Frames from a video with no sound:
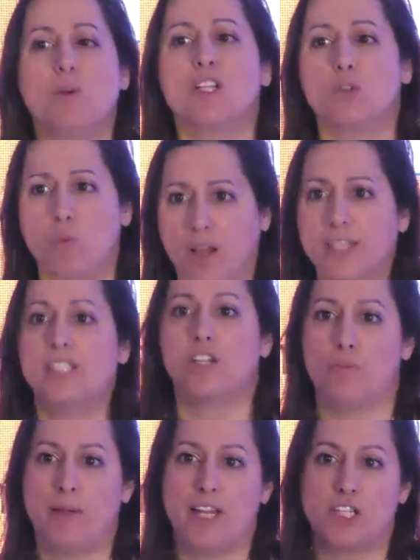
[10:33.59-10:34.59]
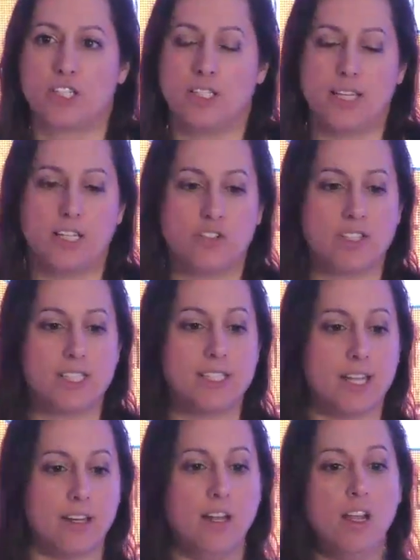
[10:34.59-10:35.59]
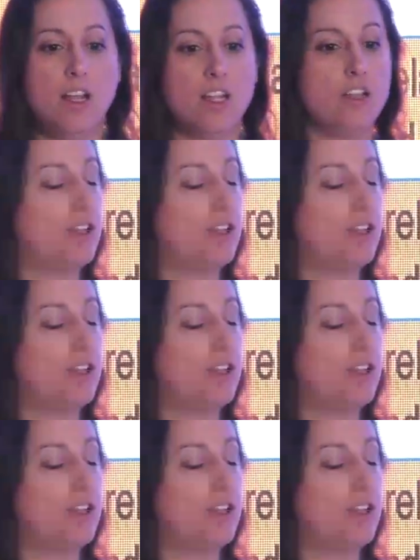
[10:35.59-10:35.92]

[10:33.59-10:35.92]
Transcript: which ones are your patient interested in? You